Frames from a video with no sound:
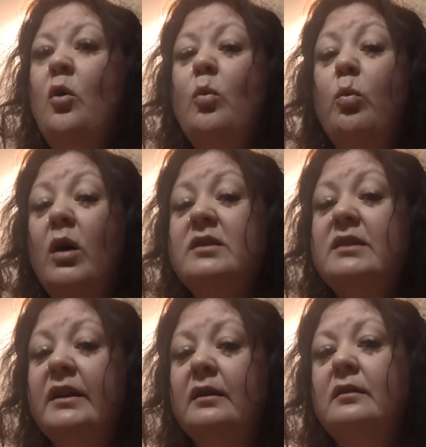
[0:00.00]

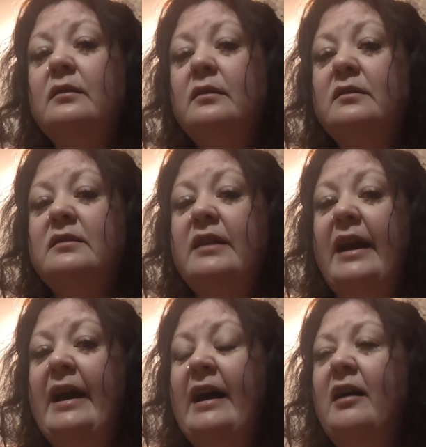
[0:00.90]
wanting to
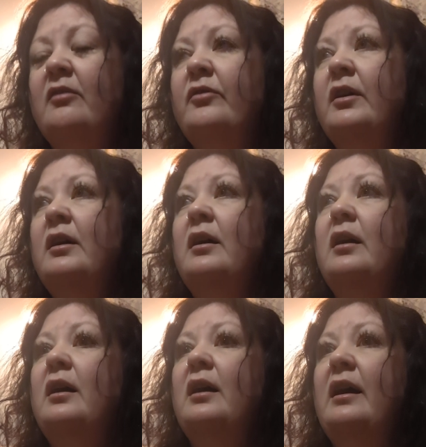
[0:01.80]
have
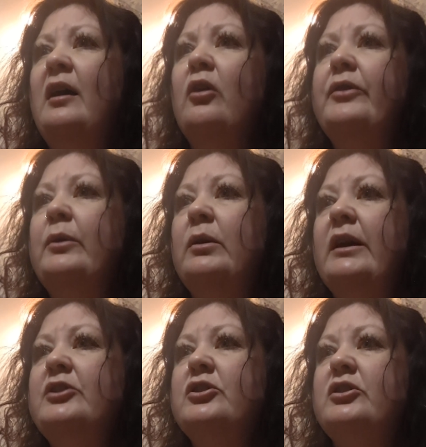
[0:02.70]
a healthy
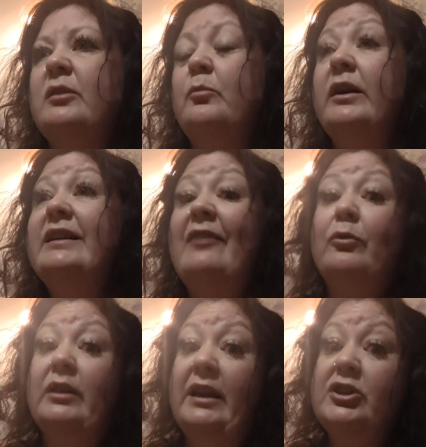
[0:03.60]
relationship, wanting to have
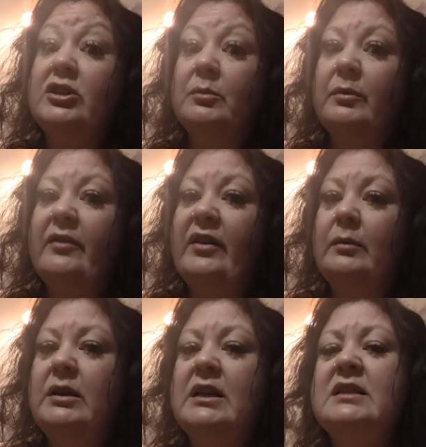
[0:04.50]
a relationship with my
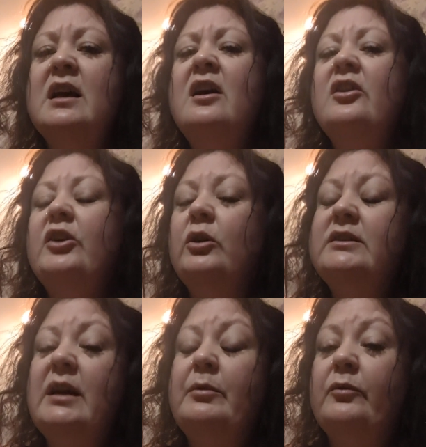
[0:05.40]
family. Because the only
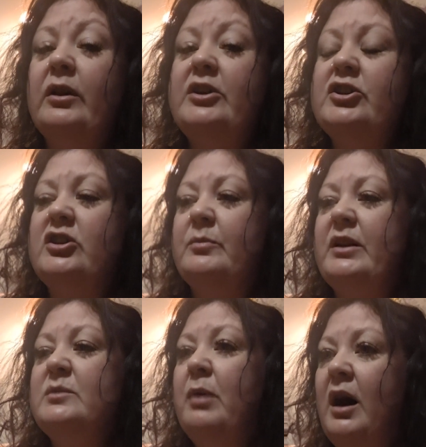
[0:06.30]
type of relationship
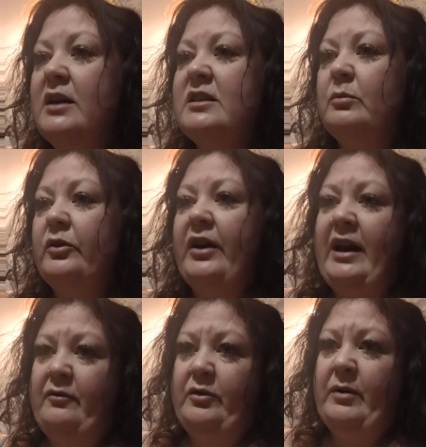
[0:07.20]
that it's possible to
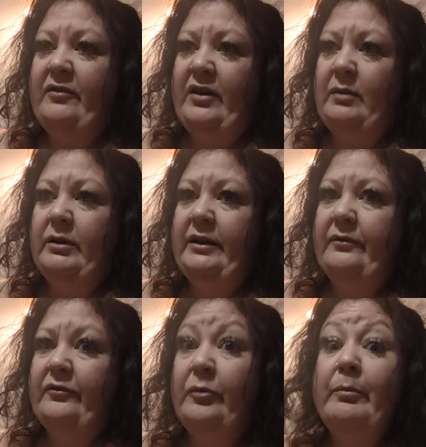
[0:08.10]
have with my family,
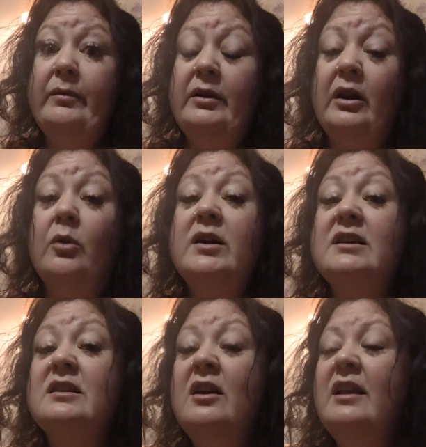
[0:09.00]
from you know,
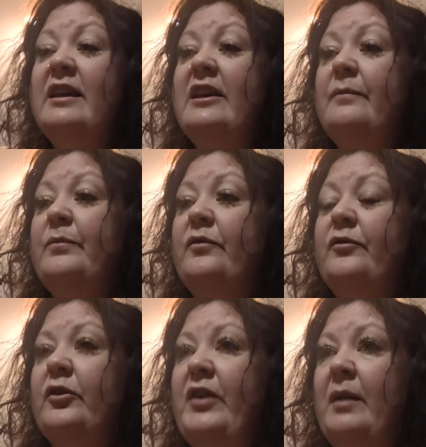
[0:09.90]
is
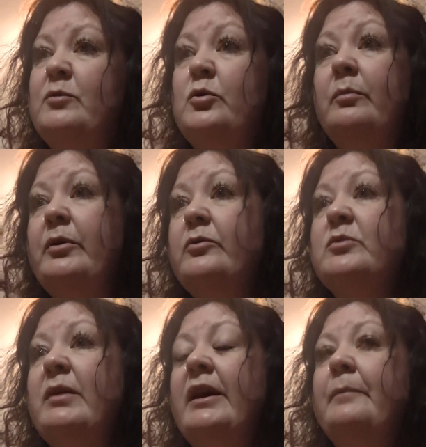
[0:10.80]
for them to
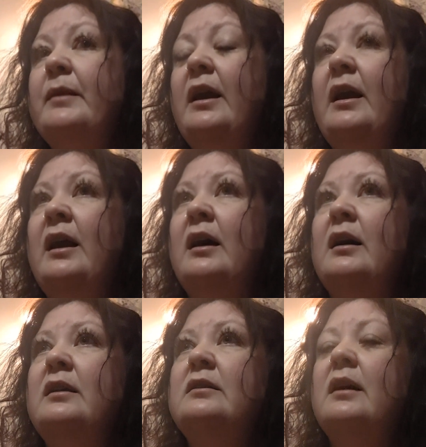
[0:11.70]
abuse me.
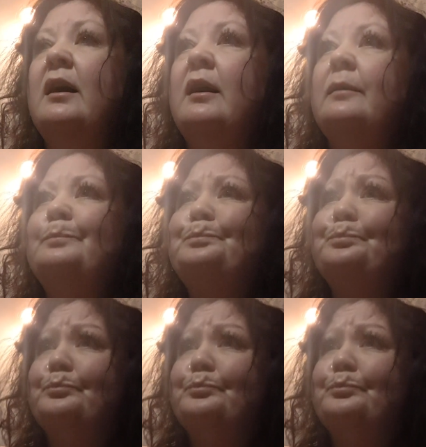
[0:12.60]
And um,